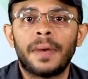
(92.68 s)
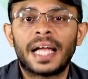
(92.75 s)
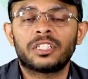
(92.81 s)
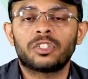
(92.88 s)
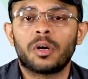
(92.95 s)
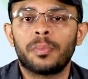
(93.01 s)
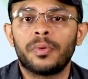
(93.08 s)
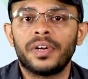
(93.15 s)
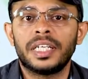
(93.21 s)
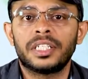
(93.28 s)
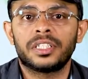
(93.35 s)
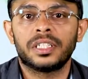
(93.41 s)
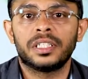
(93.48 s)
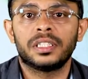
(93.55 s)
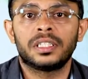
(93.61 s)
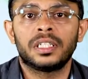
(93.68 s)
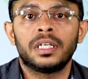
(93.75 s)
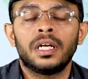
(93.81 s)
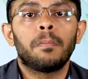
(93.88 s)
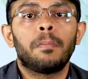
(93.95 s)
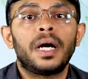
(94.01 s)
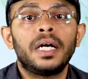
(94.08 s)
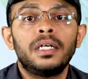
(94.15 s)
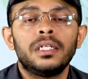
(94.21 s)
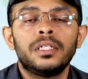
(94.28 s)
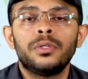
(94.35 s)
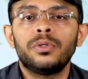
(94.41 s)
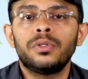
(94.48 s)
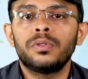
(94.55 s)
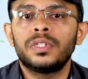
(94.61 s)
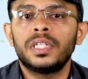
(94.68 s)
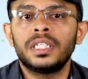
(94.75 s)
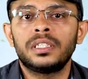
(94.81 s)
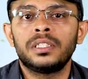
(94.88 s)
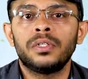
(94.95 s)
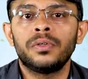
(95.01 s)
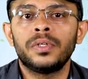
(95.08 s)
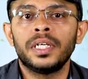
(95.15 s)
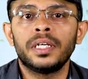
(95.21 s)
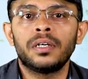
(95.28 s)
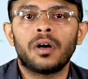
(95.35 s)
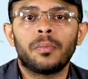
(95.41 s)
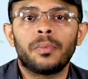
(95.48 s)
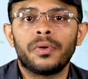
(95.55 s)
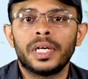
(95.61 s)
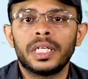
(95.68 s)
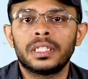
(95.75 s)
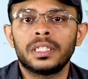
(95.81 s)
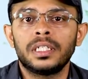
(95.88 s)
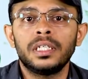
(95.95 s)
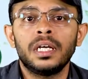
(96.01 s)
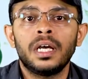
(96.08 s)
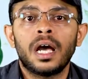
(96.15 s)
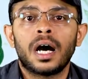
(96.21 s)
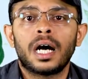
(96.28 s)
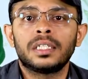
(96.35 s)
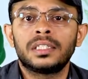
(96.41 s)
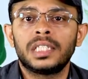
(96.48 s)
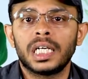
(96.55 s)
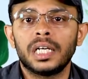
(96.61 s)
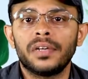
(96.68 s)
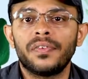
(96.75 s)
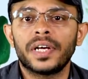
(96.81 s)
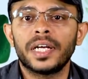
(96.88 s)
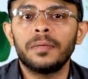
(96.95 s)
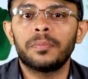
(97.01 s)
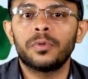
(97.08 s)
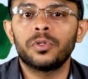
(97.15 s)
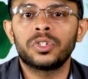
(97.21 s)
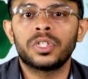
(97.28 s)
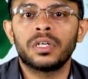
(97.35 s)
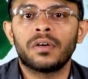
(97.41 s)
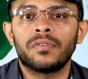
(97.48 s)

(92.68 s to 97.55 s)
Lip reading: batch operations. But due to this unique operation, a significant portion